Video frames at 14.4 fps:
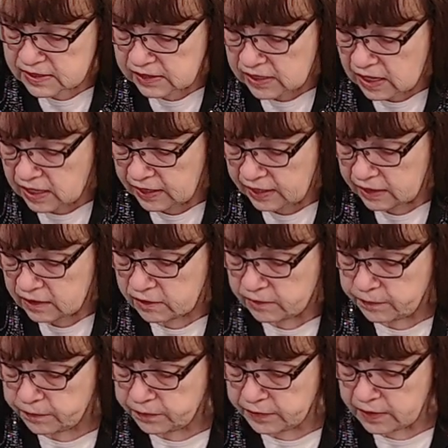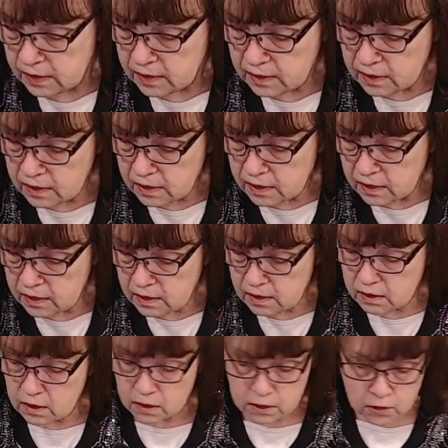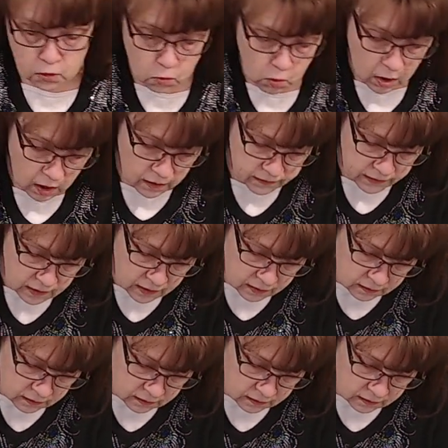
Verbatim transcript: line in our guava.